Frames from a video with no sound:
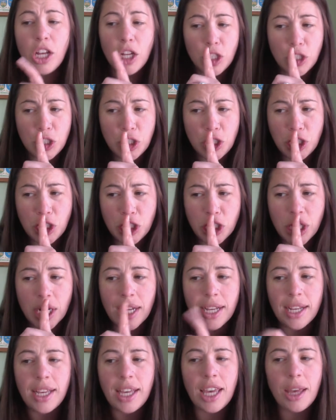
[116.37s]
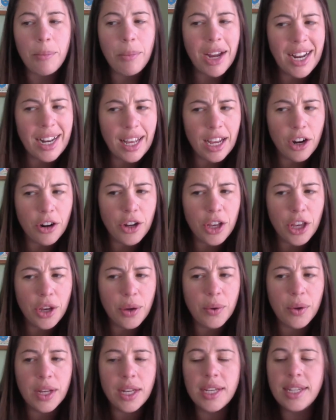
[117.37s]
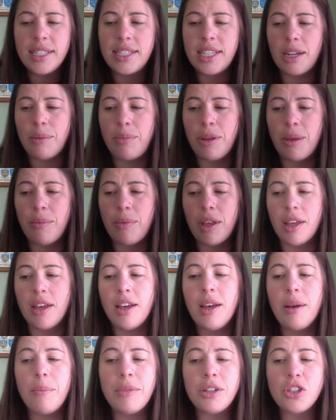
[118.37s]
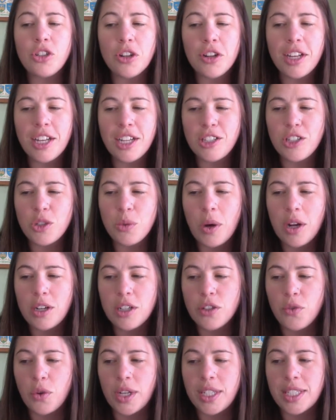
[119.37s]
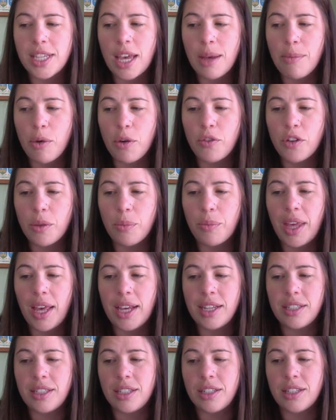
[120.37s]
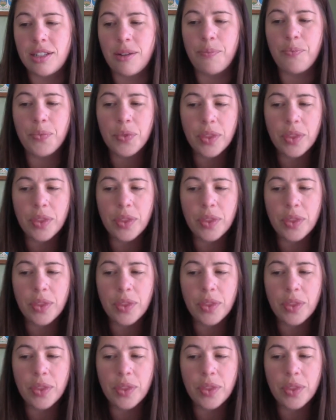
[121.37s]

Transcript: Shh, he might hear you, said Bebe. Mr. Kidswatter's voice came over the PA system.